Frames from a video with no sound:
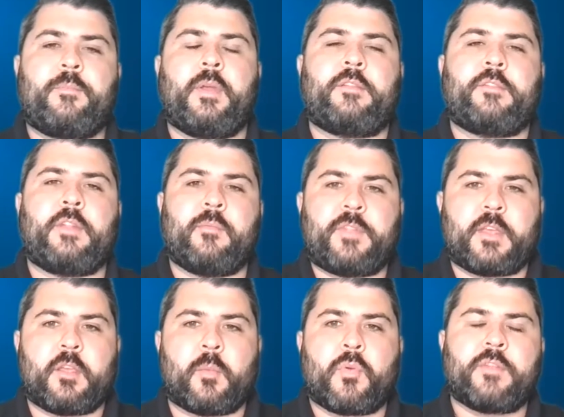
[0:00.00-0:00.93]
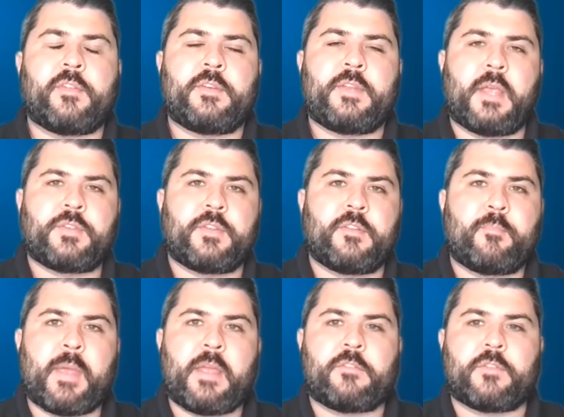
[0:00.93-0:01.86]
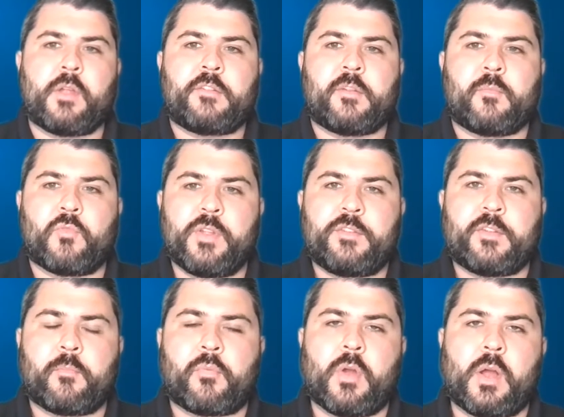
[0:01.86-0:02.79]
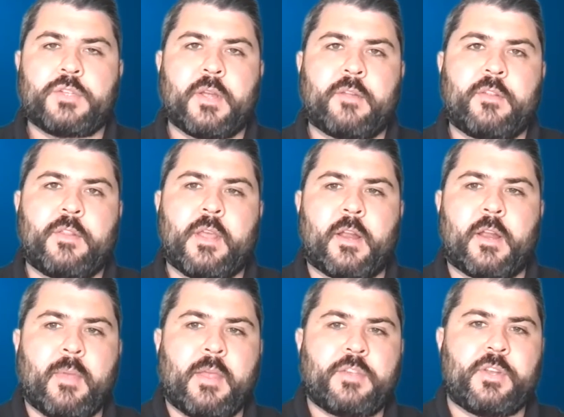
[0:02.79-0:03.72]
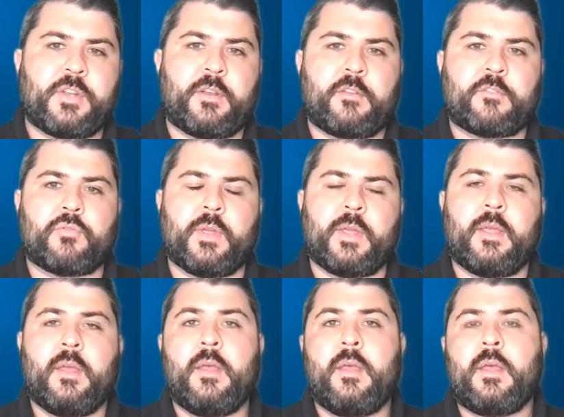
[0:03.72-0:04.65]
it seems that your presentation's based on some recent projects in the automation industry,